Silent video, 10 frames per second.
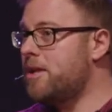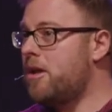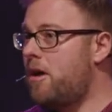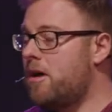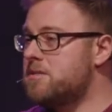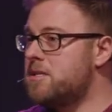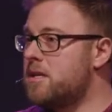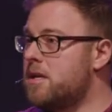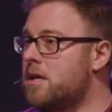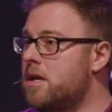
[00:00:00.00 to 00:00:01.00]
lost.
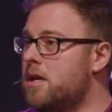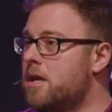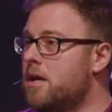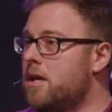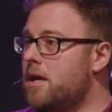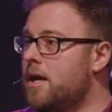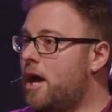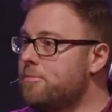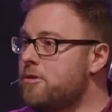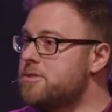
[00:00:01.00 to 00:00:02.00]

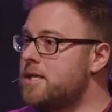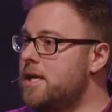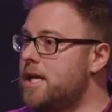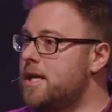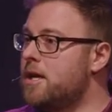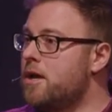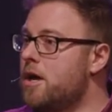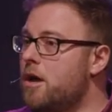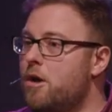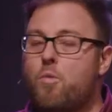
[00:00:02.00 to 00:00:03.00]
Help those in need.
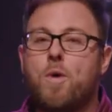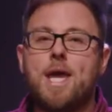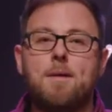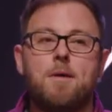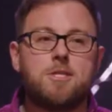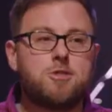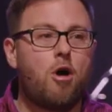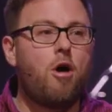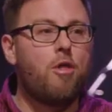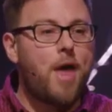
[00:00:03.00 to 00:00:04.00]
We
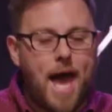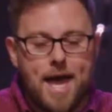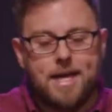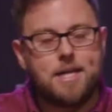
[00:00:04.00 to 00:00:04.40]
saw that in